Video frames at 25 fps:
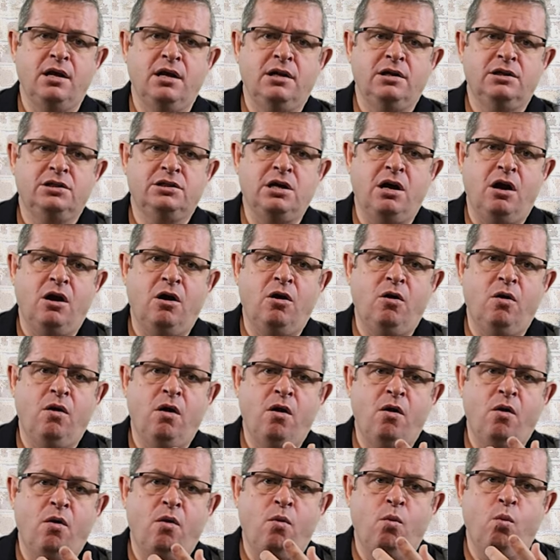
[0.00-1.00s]

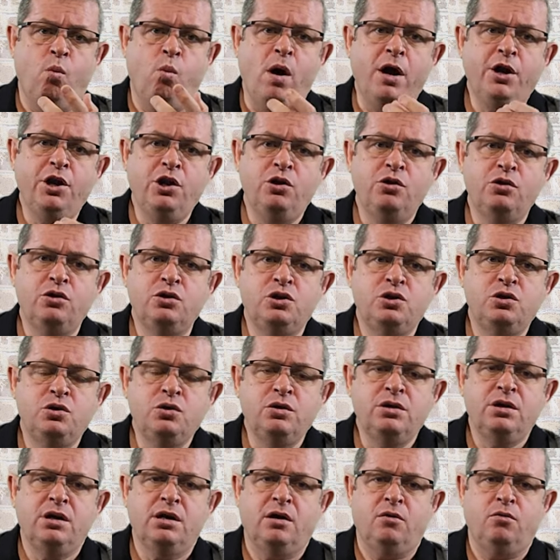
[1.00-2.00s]
So what do you
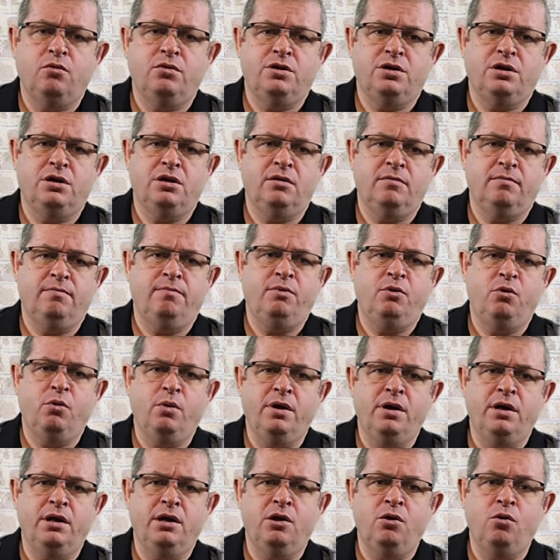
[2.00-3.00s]
do now with an
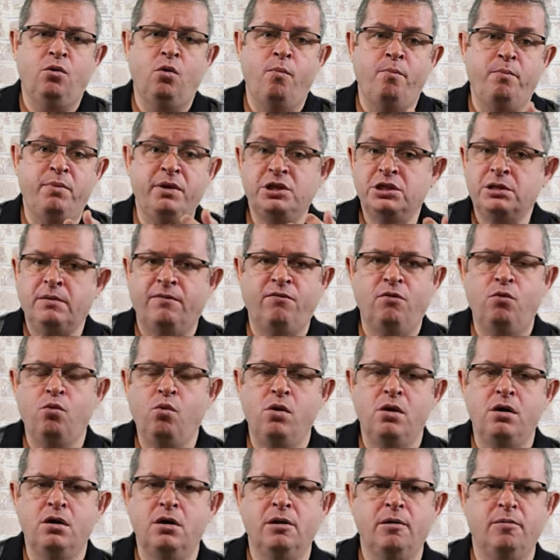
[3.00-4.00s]
employee who pitch up for
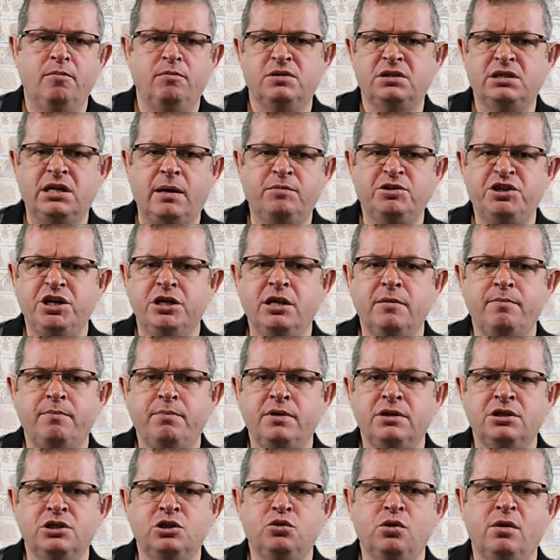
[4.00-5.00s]
work, subject a
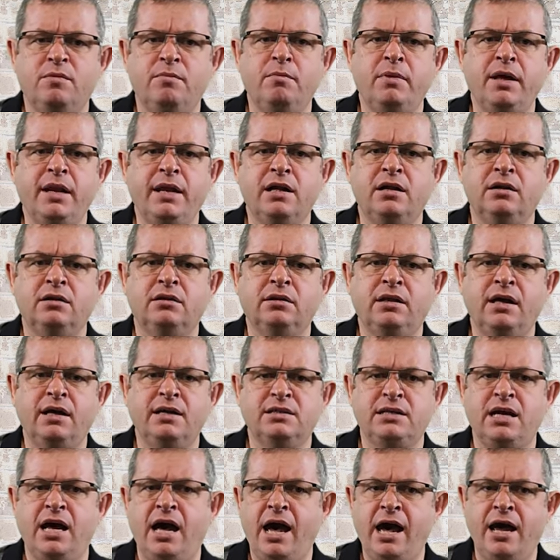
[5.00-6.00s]
person to a medical
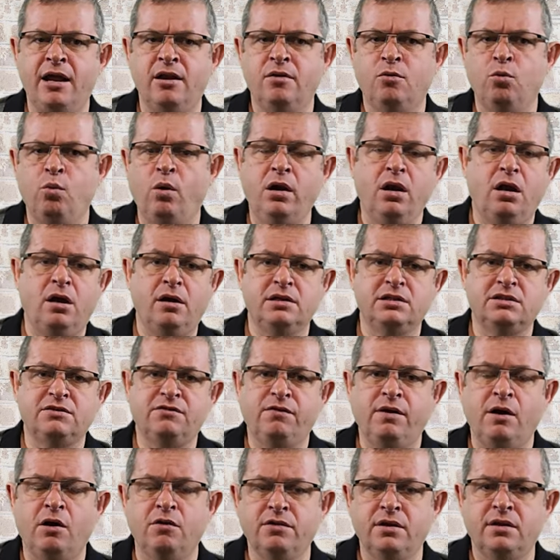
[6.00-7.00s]
test, and voila, it's
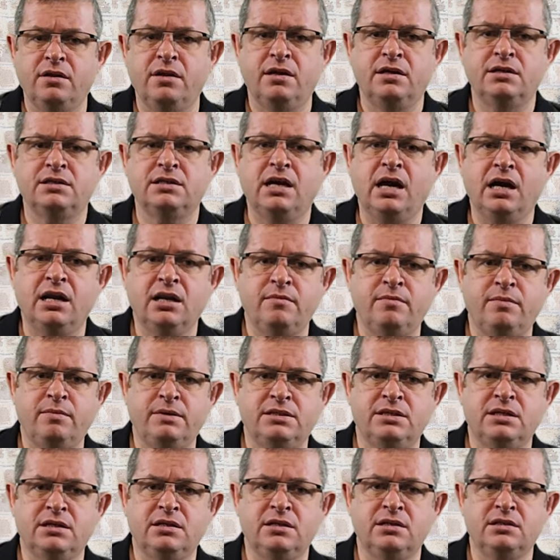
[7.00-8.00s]
found that there's
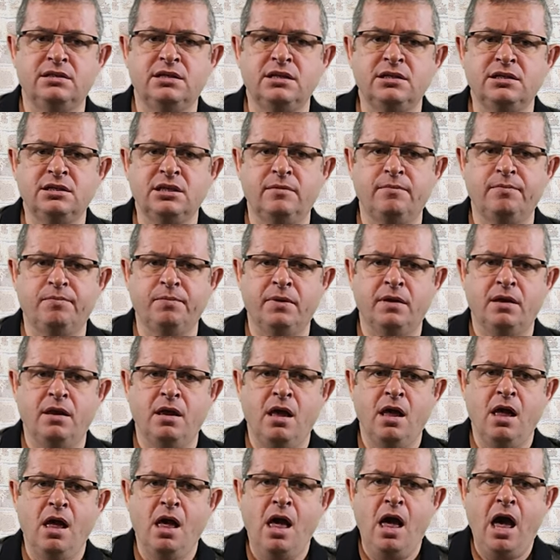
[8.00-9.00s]
cannabis in the system?
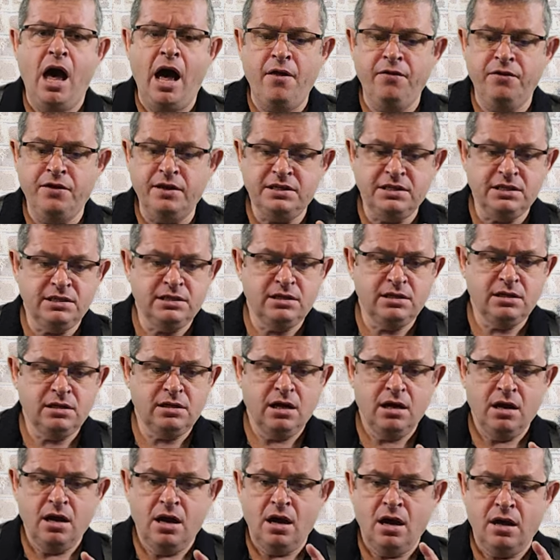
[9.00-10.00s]
And this is
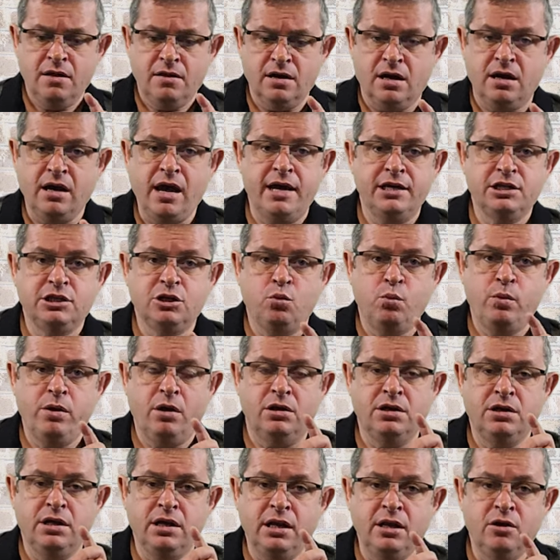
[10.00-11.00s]
the case that we are
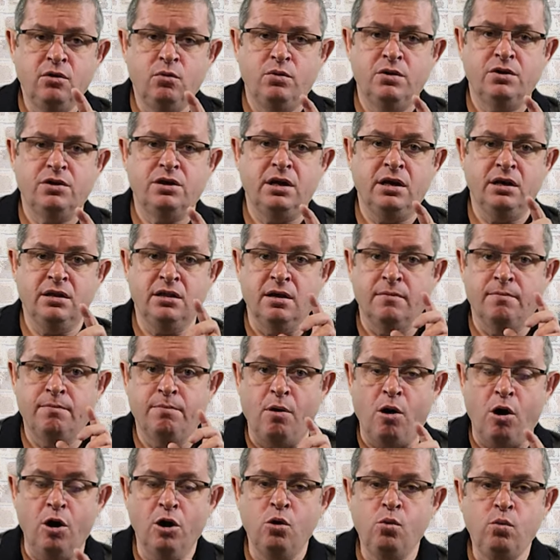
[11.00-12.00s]
dealing with in the
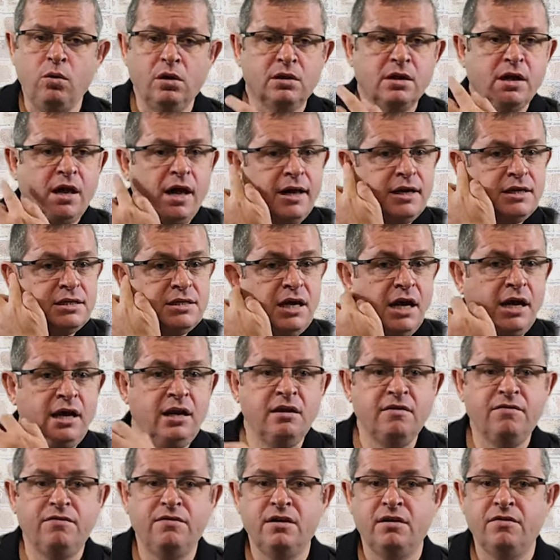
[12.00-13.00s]
Barloworld case,
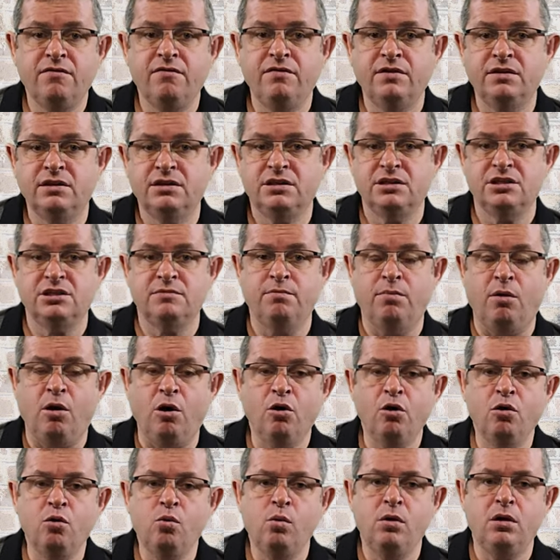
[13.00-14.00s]
Enever versus
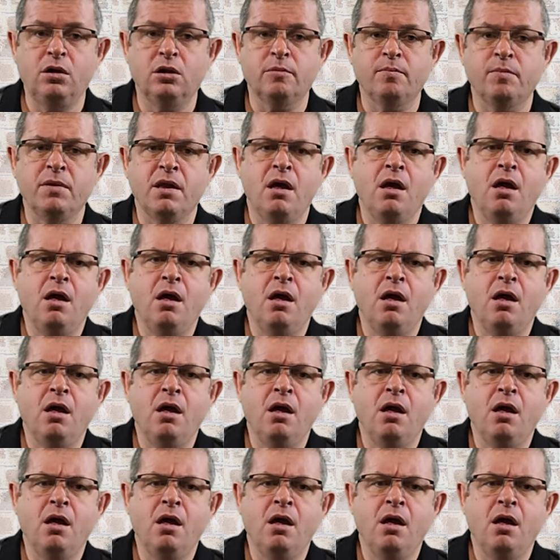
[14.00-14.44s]
Barloworld.